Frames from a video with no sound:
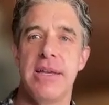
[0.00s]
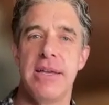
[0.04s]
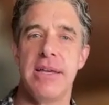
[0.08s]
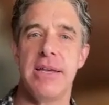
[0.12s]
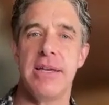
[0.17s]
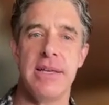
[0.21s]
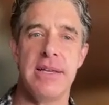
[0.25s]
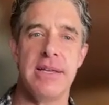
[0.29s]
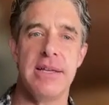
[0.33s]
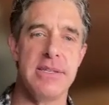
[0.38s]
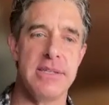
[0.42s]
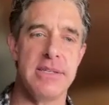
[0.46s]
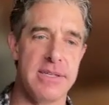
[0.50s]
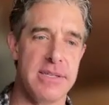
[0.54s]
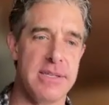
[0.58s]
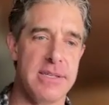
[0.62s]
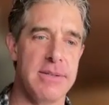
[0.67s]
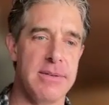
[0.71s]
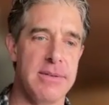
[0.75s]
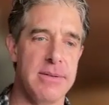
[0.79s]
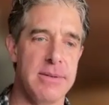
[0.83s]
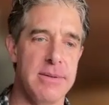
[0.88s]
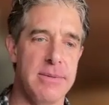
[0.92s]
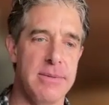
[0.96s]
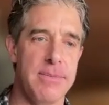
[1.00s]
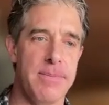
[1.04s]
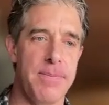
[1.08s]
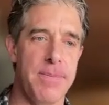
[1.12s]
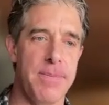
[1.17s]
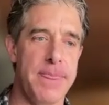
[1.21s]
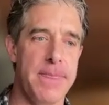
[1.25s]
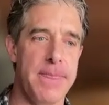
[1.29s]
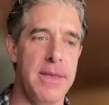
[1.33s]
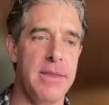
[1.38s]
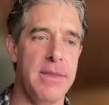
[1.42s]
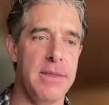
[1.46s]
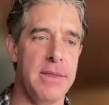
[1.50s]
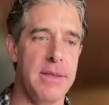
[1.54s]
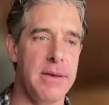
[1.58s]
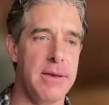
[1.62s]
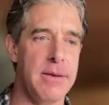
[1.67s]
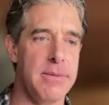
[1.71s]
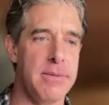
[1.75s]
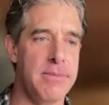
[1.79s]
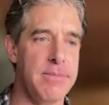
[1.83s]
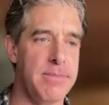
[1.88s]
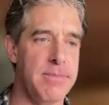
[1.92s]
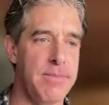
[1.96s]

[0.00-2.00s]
is in the